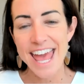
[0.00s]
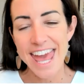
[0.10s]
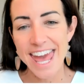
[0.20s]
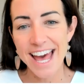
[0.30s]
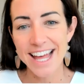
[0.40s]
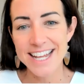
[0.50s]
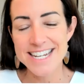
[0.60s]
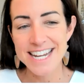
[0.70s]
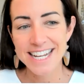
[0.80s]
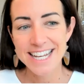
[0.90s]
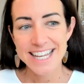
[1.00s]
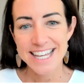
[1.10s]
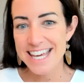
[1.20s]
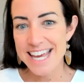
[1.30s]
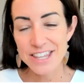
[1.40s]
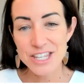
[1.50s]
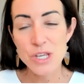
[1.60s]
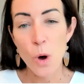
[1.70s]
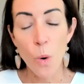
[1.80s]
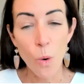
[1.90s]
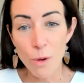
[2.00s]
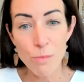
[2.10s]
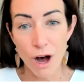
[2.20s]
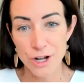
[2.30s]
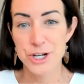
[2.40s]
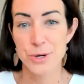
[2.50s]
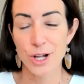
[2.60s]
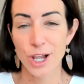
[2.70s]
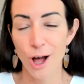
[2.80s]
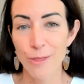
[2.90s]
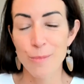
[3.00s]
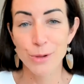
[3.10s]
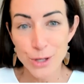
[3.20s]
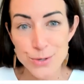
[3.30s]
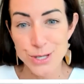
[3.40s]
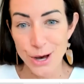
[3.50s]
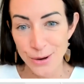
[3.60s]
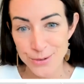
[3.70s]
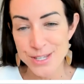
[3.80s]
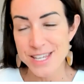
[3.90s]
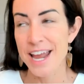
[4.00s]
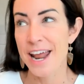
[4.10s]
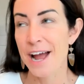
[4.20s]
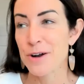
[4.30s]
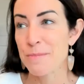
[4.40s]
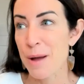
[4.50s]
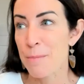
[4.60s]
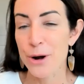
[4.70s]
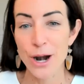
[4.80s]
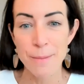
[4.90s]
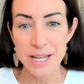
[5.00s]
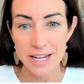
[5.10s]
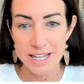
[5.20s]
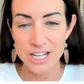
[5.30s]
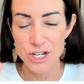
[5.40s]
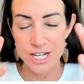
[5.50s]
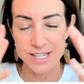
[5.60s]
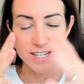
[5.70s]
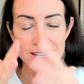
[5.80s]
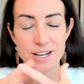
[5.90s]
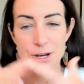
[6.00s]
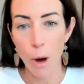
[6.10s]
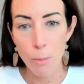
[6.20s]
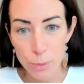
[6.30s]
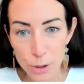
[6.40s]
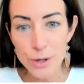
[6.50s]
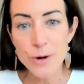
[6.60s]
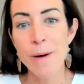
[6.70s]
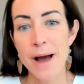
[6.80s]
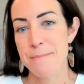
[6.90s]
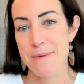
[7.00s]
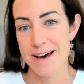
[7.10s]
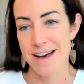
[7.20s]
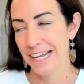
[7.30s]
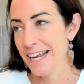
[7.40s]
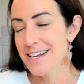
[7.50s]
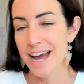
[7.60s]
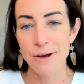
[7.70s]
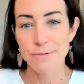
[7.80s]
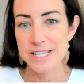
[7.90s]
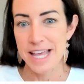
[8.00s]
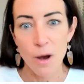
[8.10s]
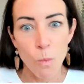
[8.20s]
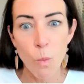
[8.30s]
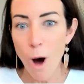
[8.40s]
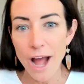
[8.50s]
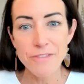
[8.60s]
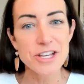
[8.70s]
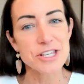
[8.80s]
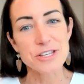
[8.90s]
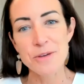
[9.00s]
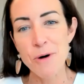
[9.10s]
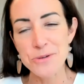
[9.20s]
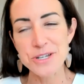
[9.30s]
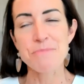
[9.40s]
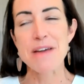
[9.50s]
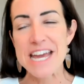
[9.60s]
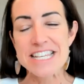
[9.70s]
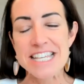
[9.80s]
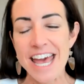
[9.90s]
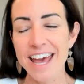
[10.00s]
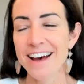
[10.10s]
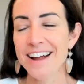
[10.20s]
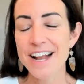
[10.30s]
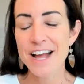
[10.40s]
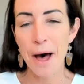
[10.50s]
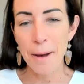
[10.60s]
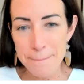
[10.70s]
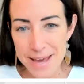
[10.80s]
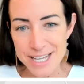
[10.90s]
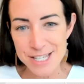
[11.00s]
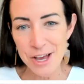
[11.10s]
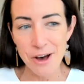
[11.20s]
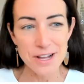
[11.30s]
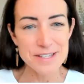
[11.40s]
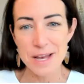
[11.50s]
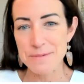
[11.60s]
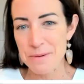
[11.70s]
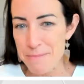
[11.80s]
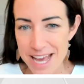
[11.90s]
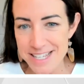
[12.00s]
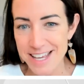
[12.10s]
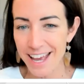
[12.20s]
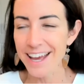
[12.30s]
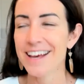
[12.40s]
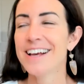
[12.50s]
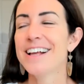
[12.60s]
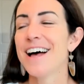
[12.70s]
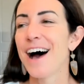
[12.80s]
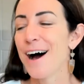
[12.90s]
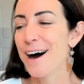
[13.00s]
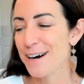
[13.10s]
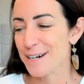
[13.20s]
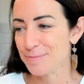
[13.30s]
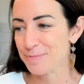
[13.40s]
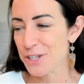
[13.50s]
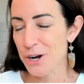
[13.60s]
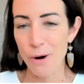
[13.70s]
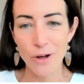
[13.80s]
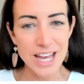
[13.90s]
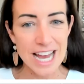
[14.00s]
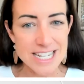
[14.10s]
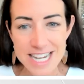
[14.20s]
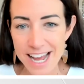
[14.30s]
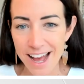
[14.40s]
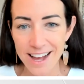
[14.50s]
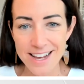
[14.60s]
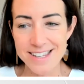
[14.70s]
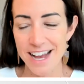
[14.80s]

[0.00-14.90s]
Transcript: And he had this whole module on the blue zones. And I remember, it just blew my mind. I was like, what? This is the most amazing concept, amazing. All the ideas.